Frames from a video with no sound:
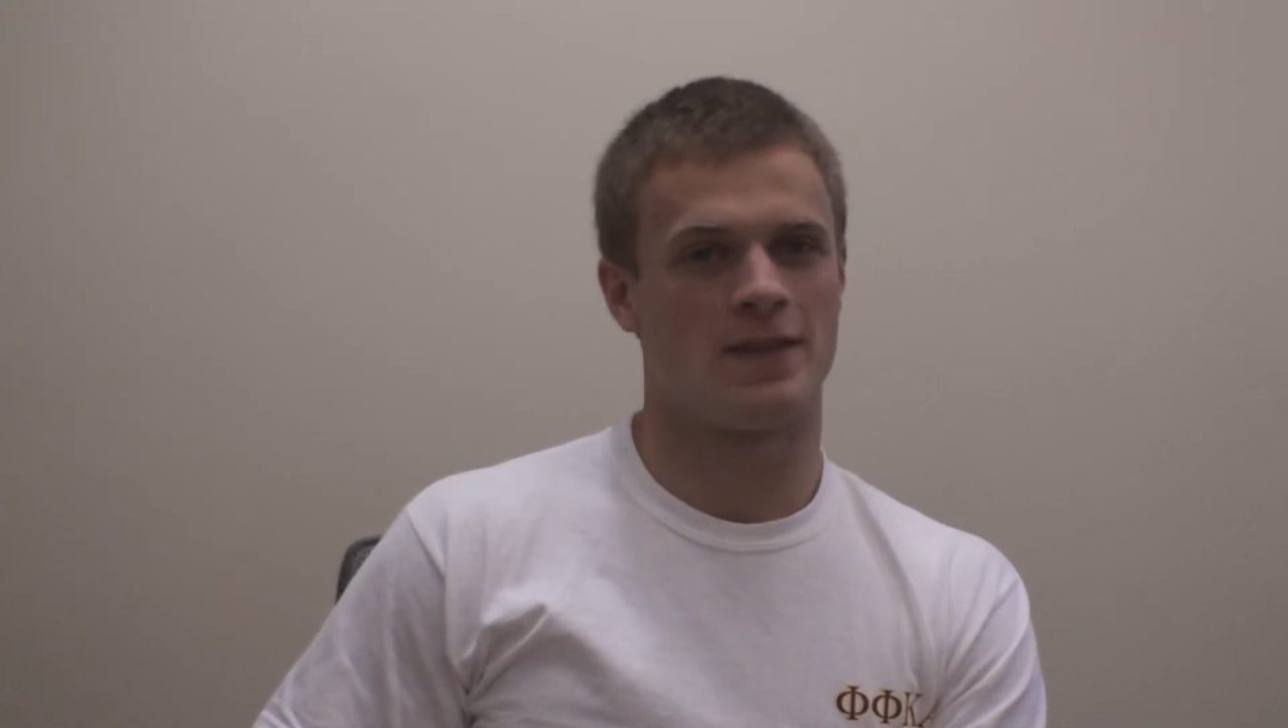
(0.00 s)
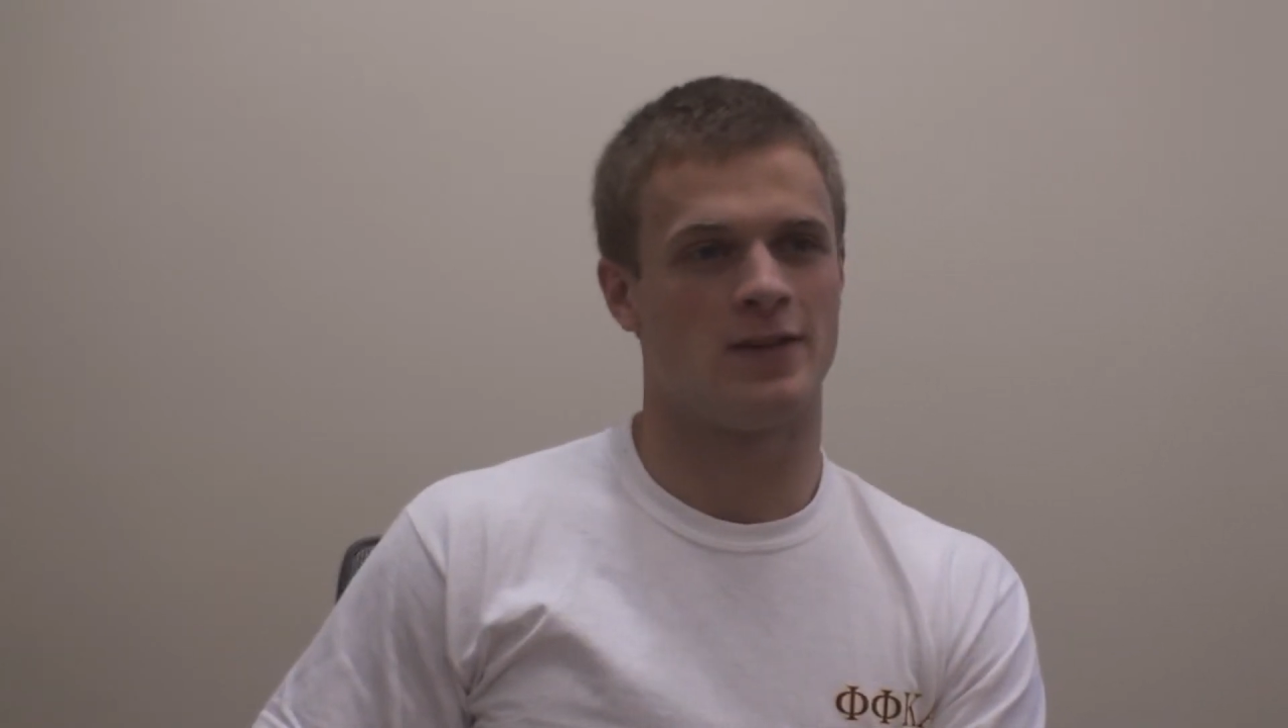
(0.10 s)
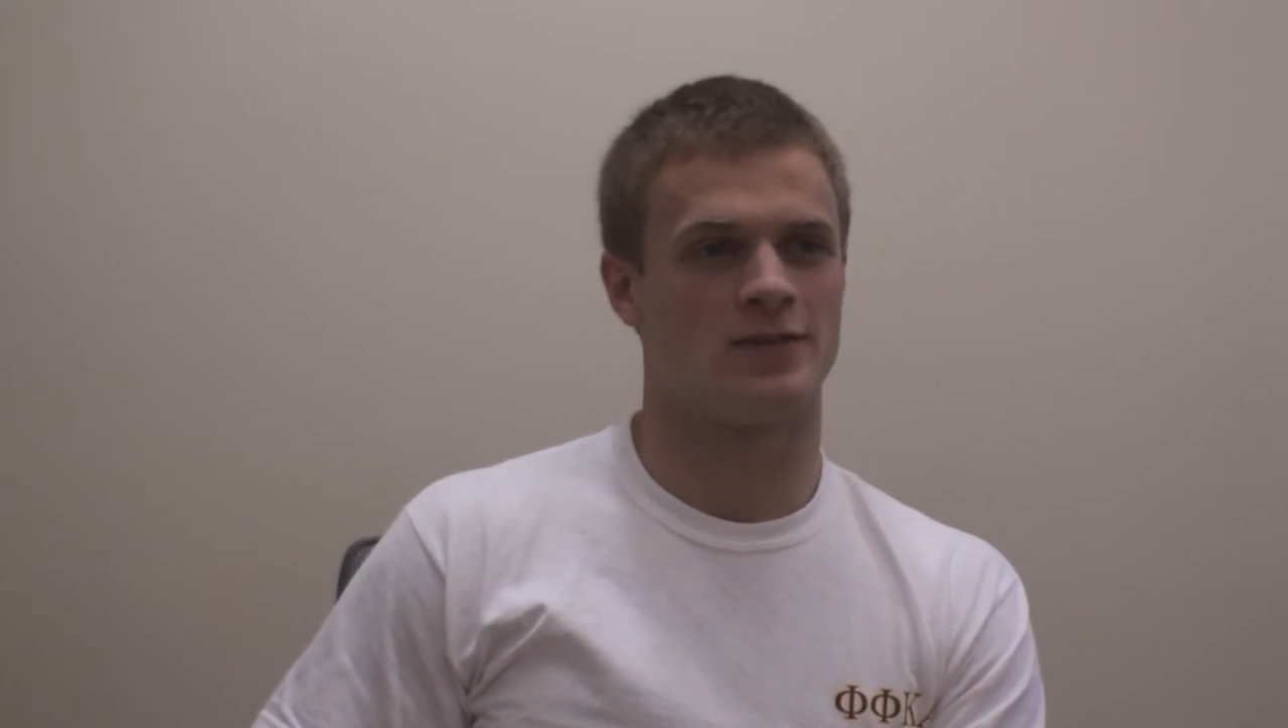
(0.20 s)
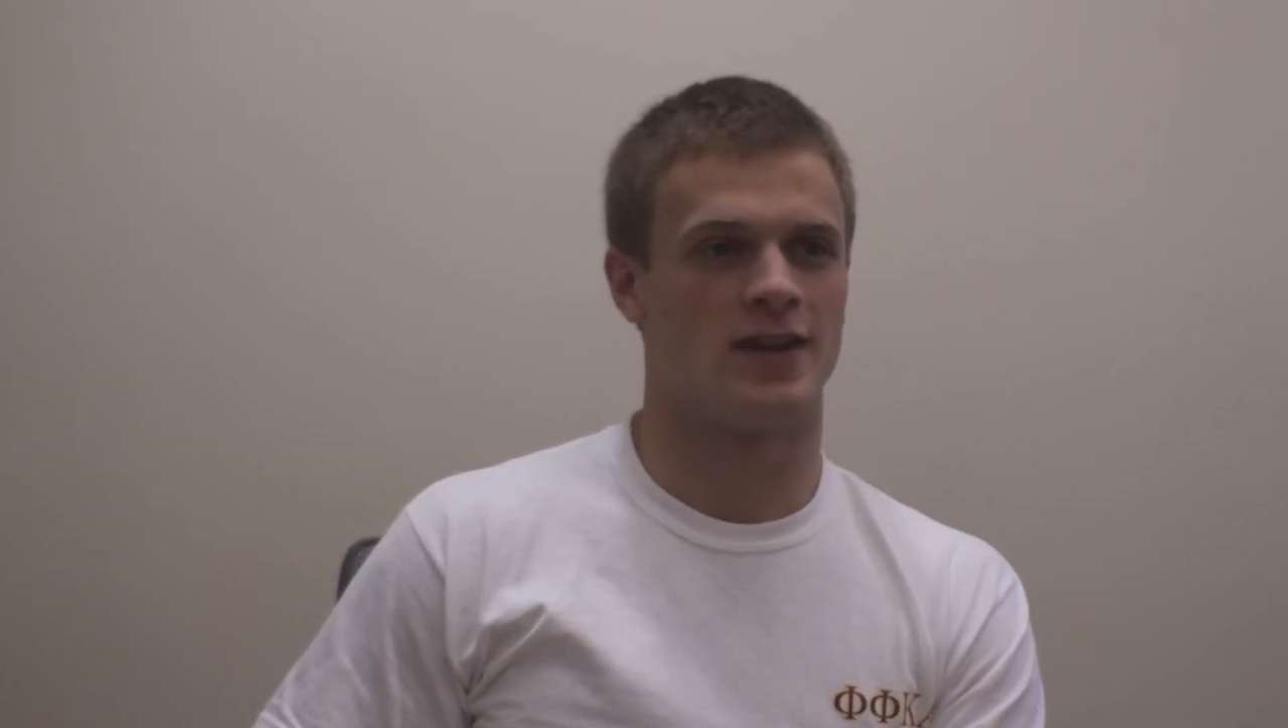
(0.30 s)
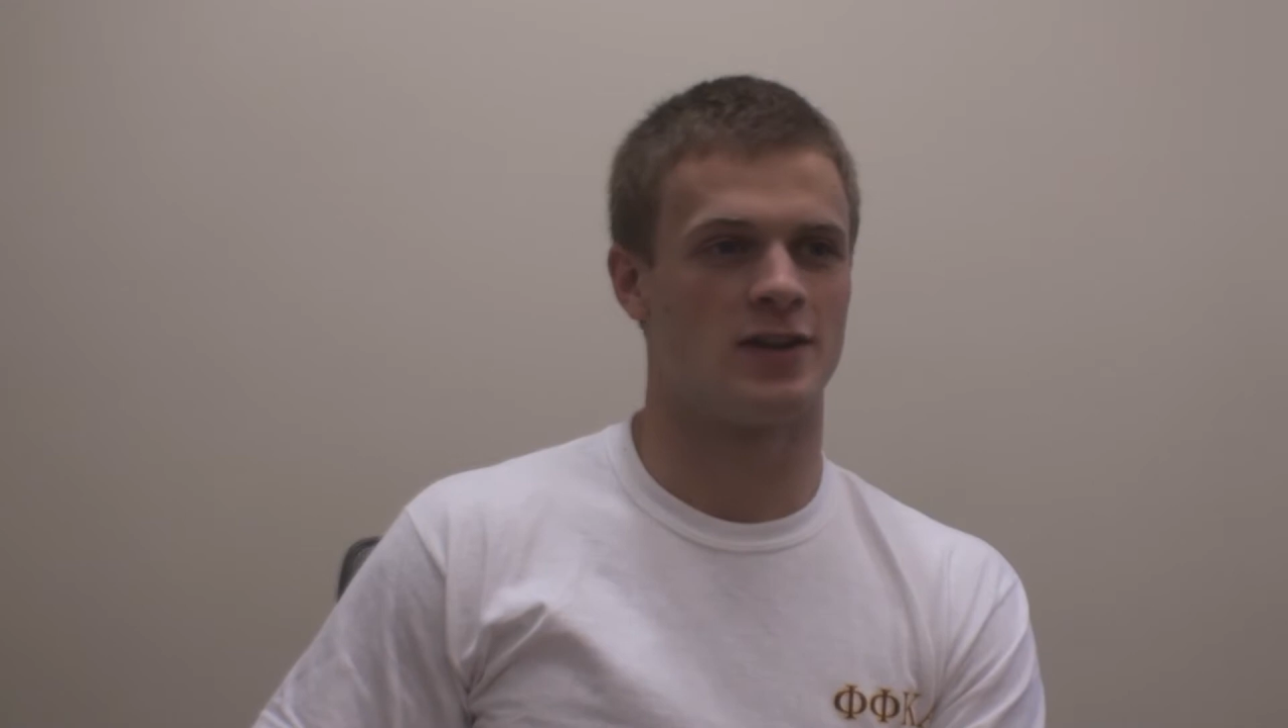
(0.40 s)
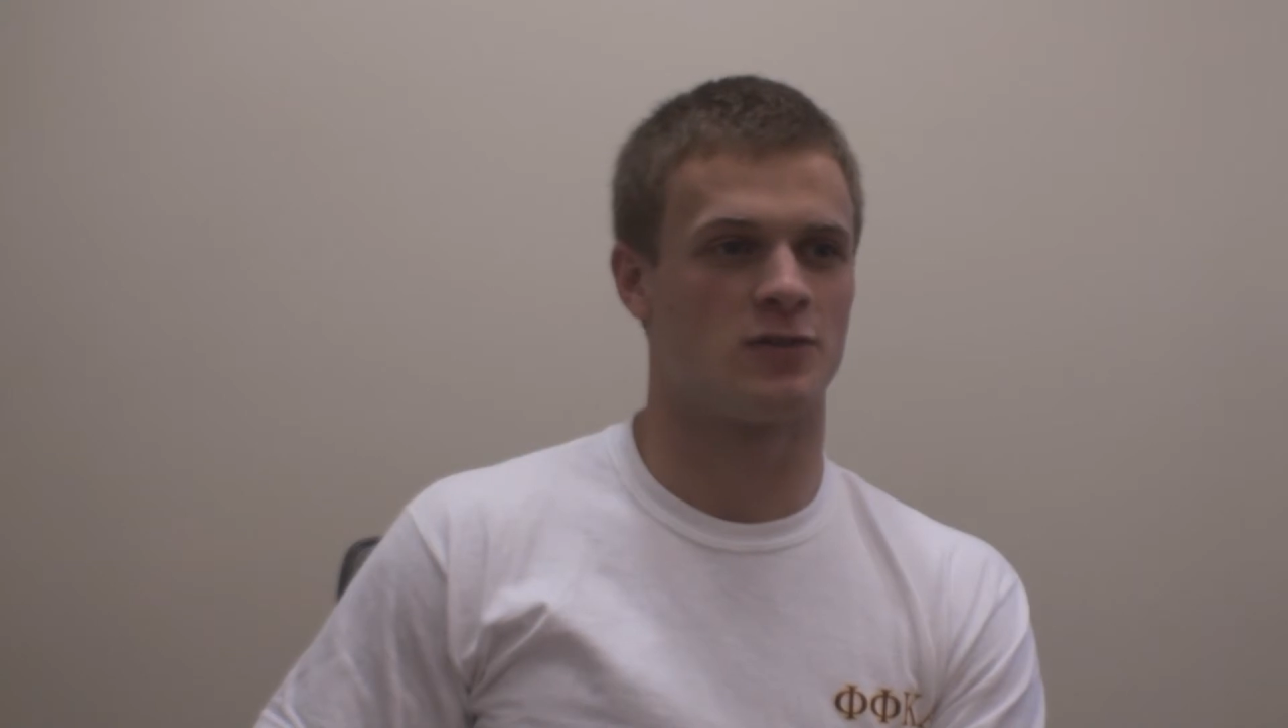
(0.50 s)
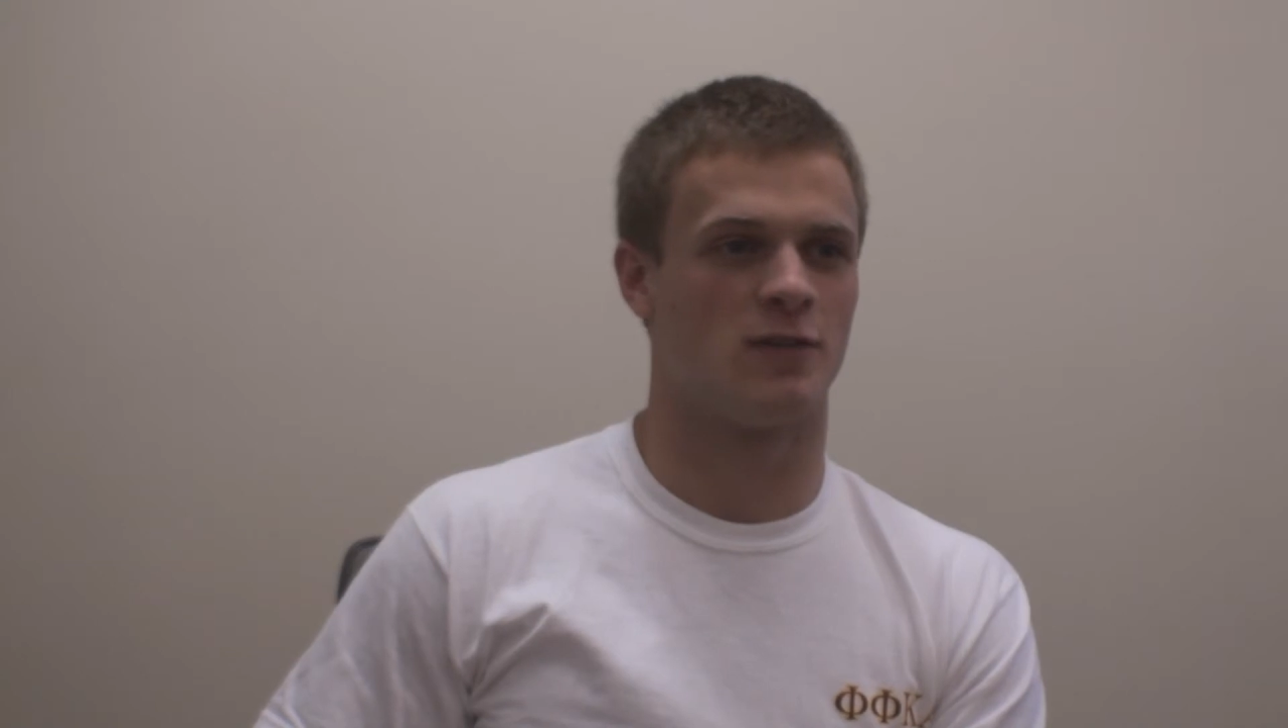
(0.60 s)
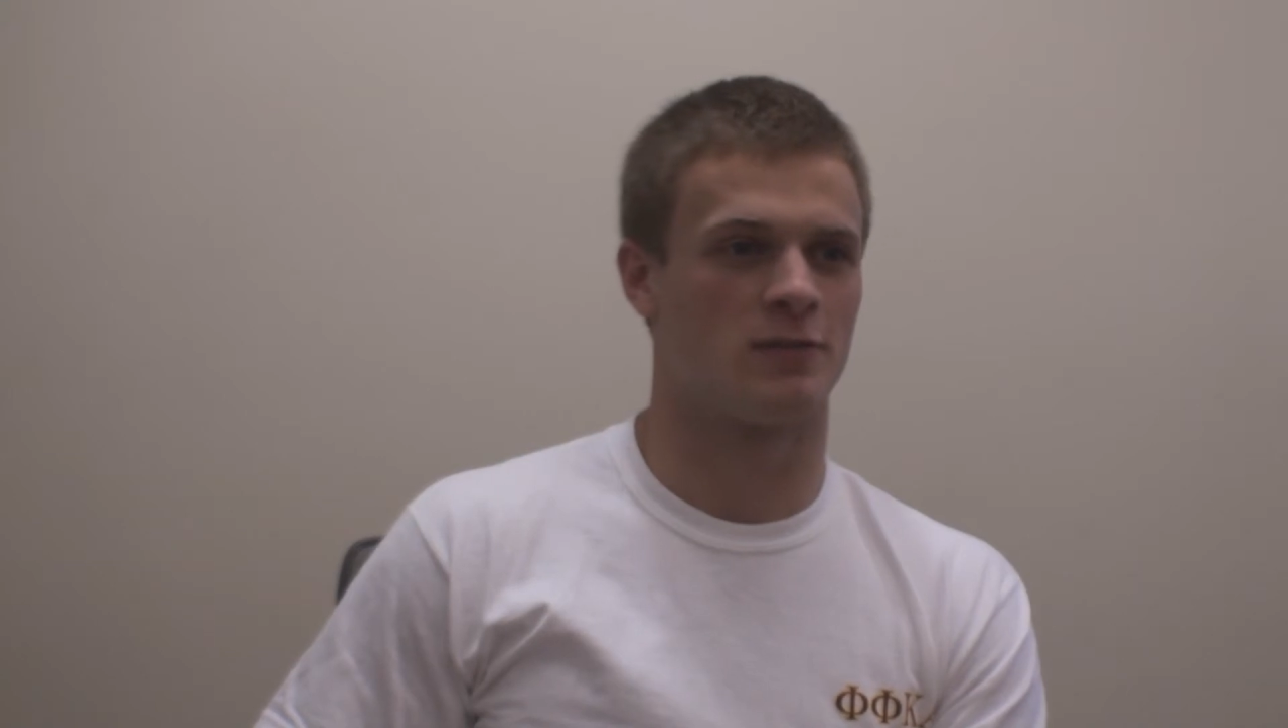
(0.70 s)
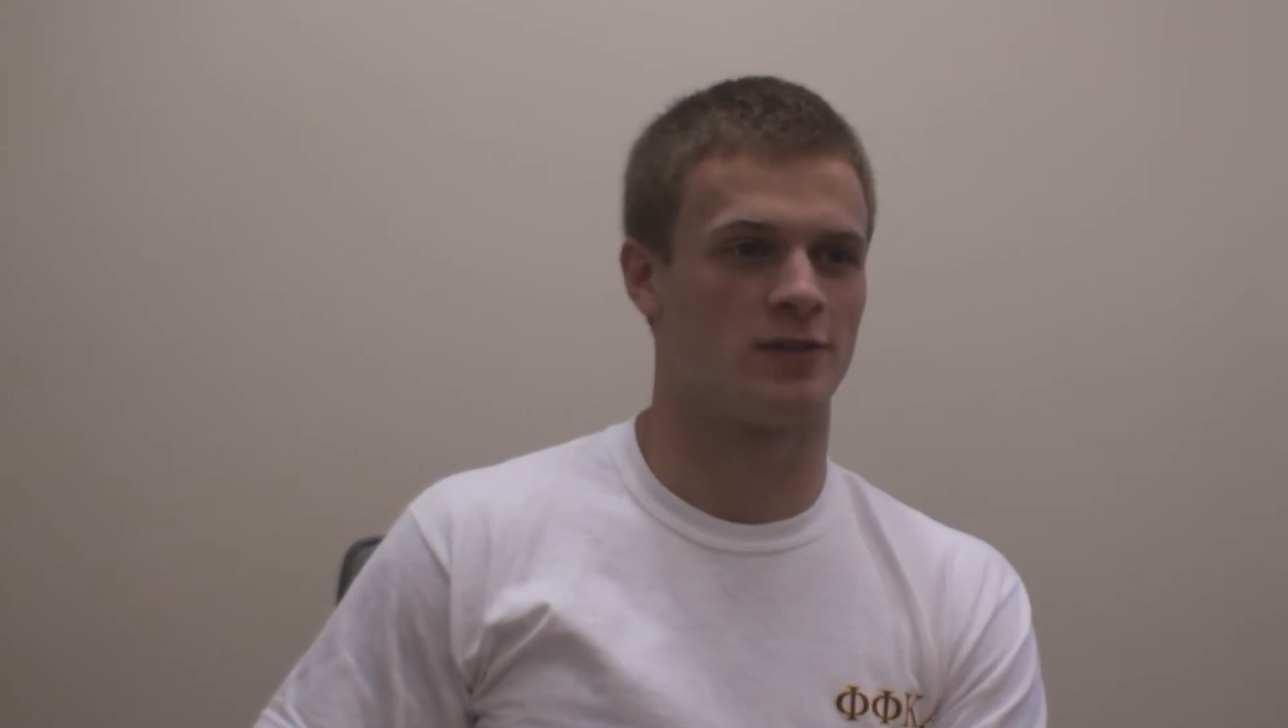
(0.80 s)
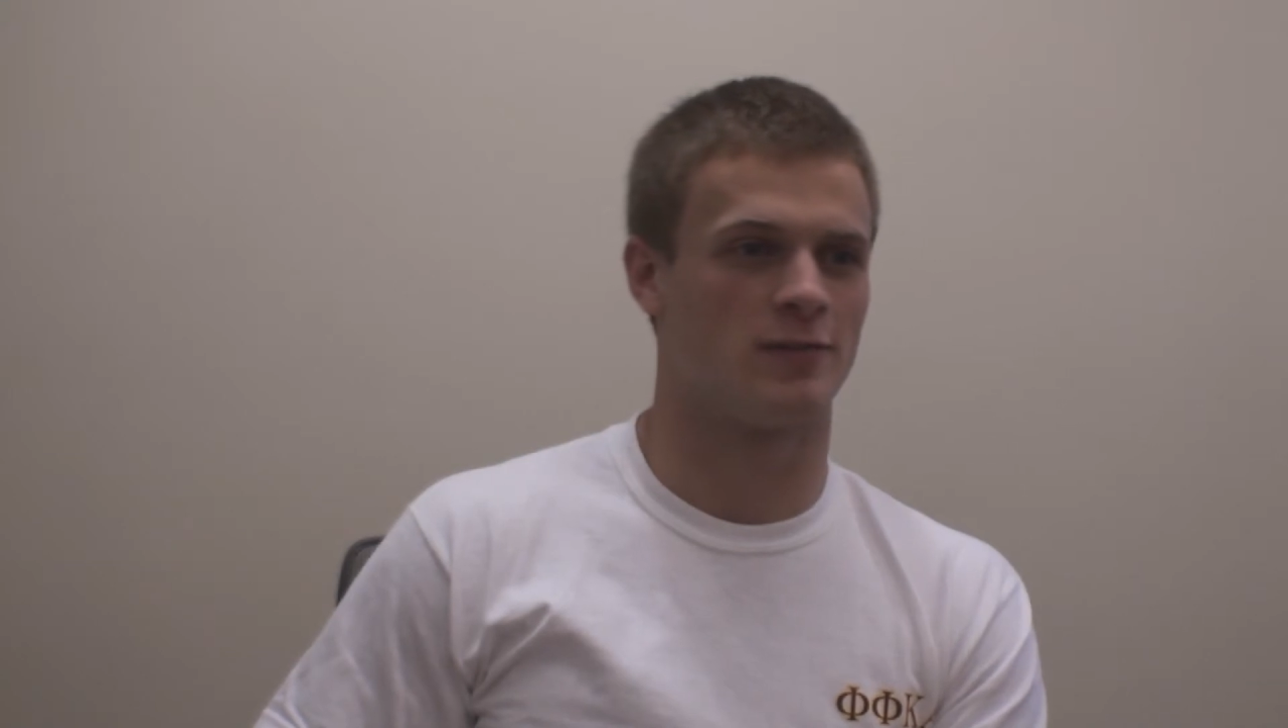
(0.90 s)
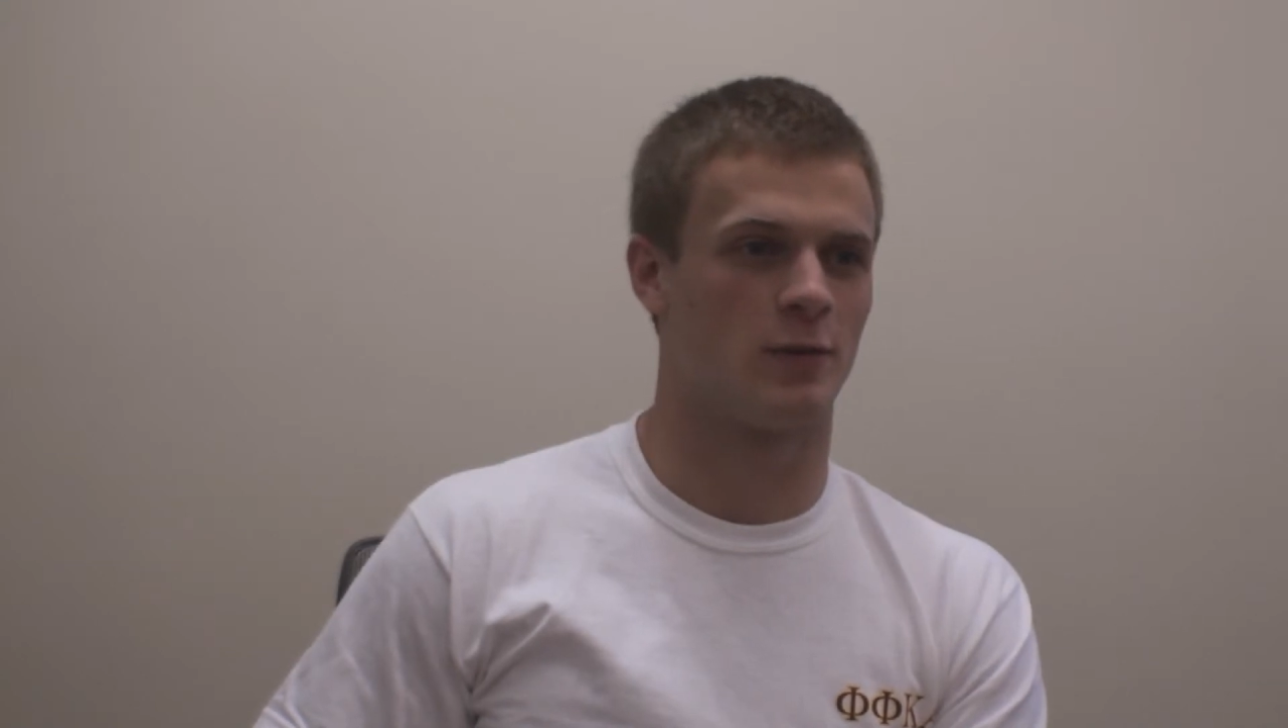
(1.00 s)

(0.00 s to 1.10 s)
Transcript: 10 to 12%